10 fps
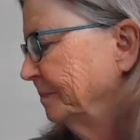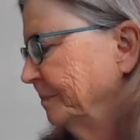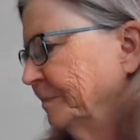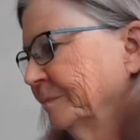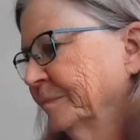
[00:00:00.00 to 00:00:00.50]

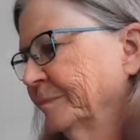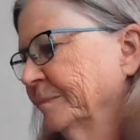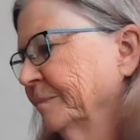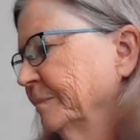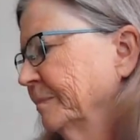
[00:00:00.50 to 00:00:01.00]

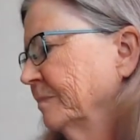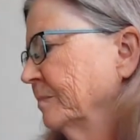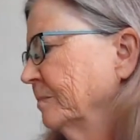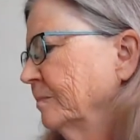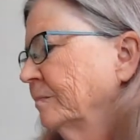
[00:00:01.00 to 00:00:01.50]

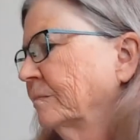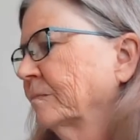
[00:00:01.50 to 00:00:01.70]
[no speech]